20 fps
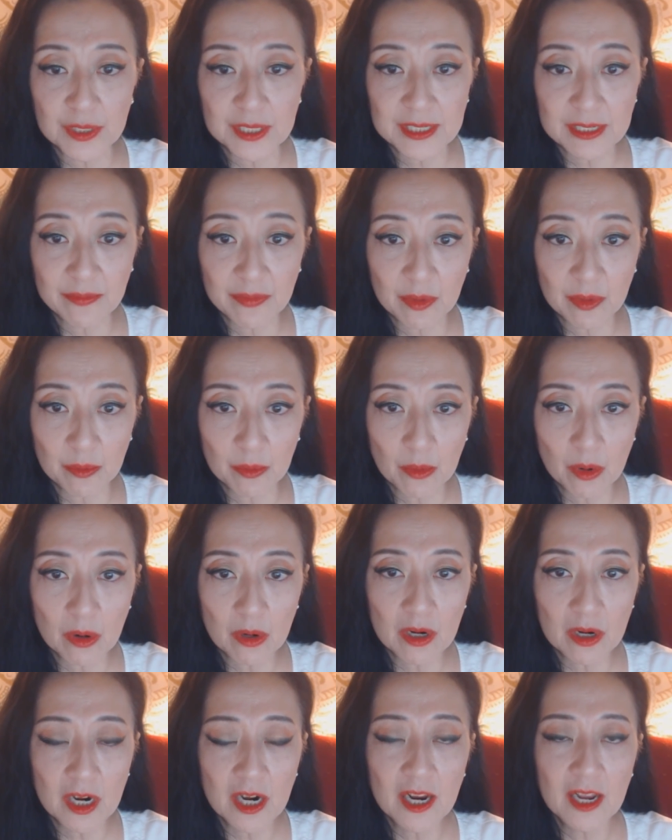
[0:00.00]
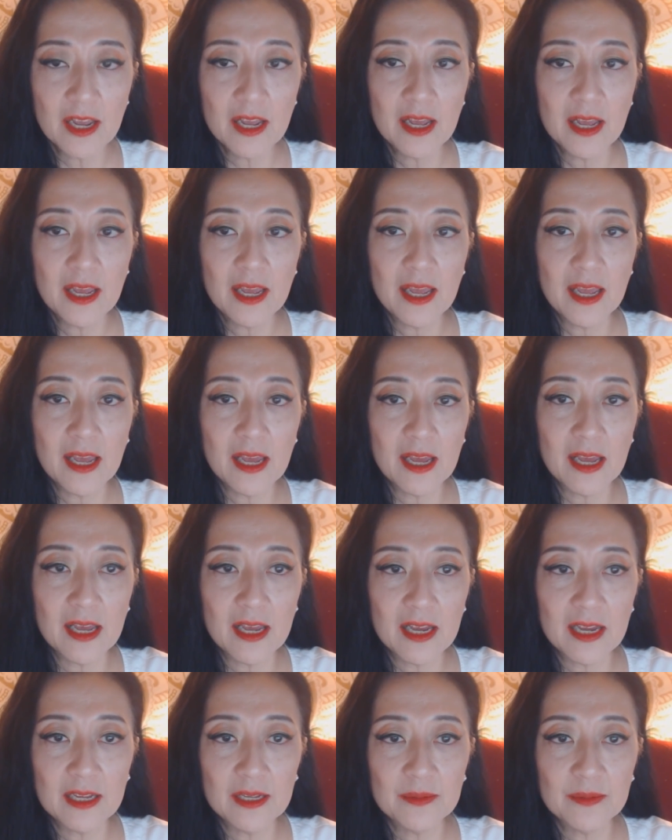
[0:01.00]
you something more,
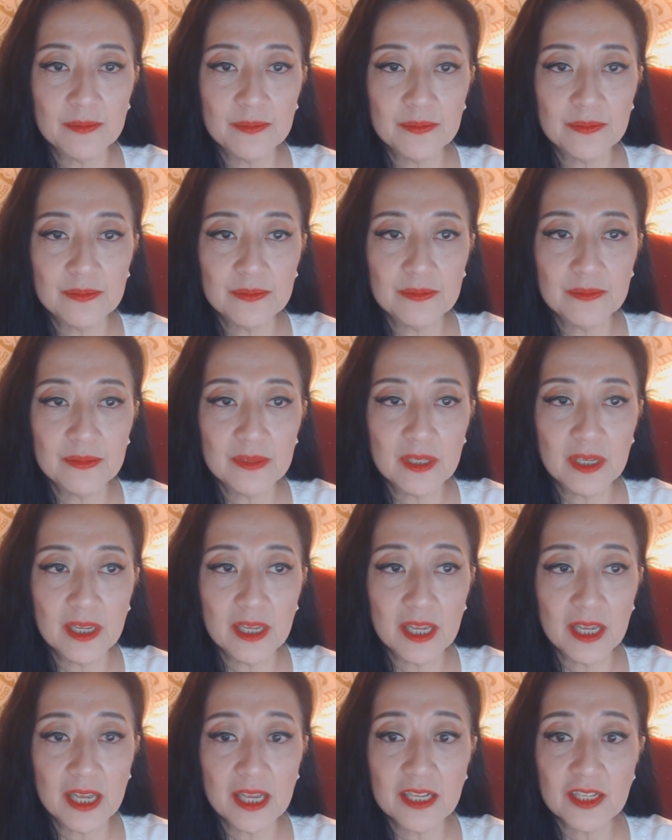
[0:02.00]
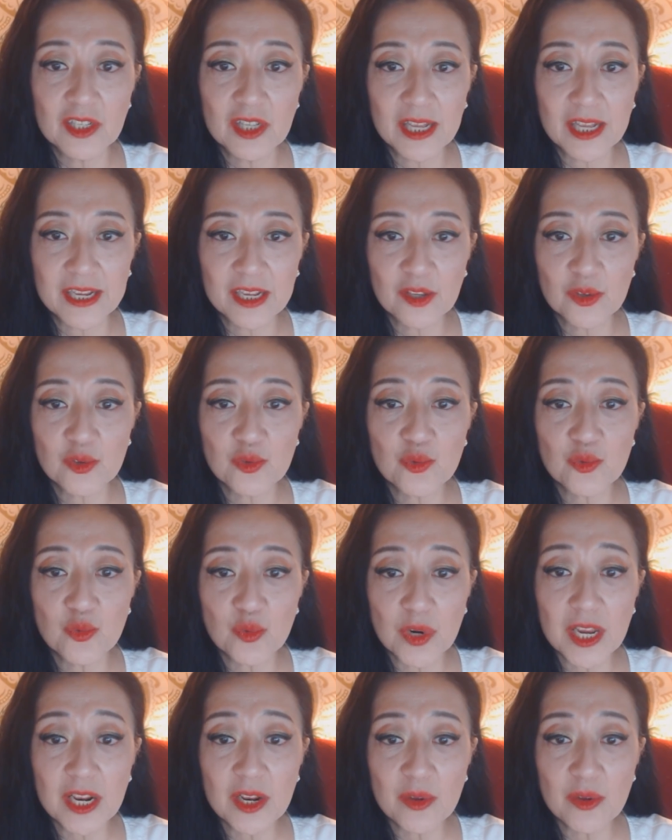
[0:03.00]
it is like it's
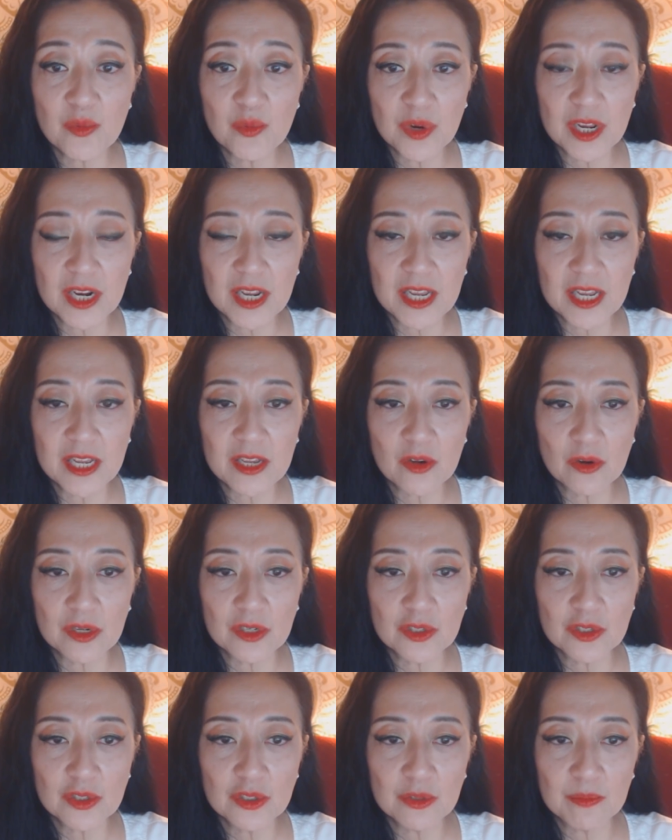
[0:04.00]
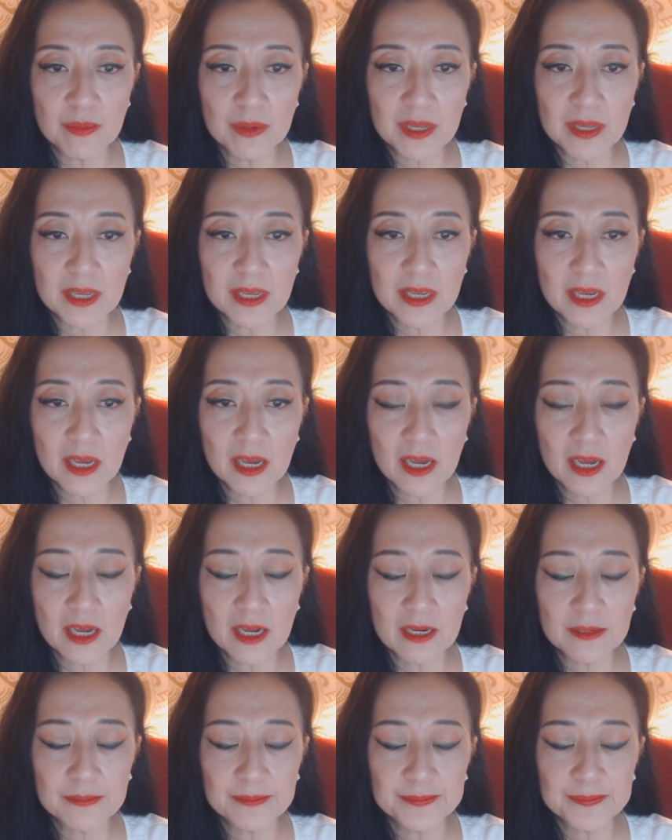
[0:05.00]
really, really going to be
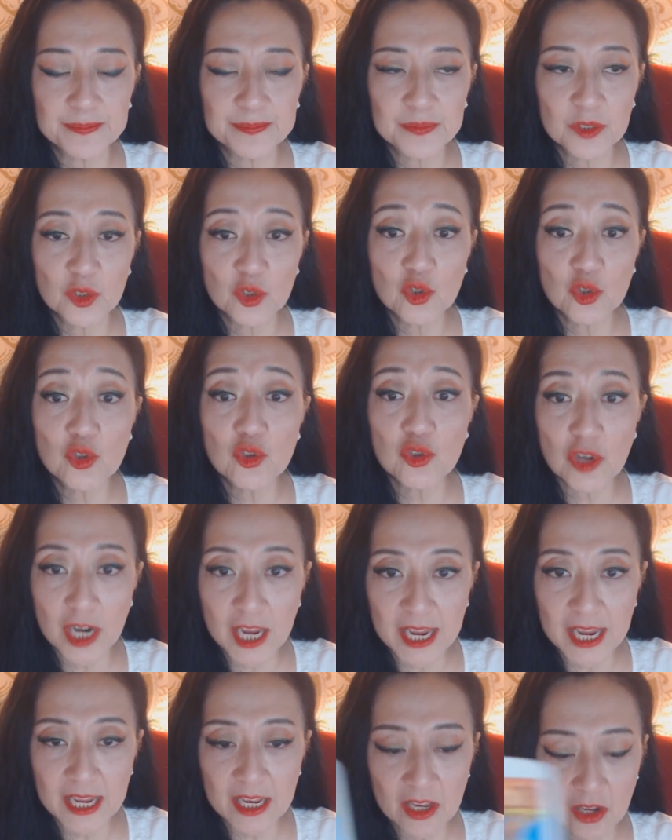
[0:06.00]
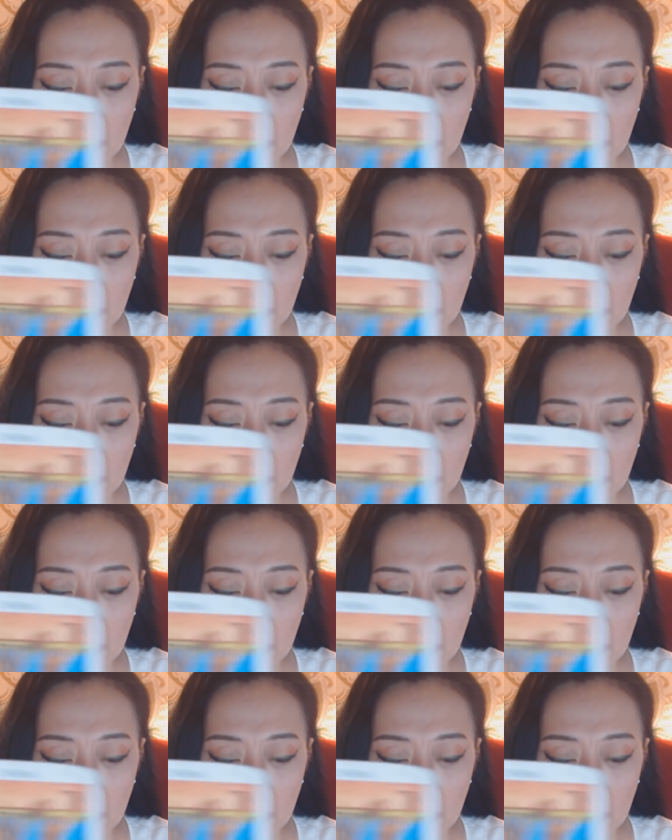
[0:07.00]
drain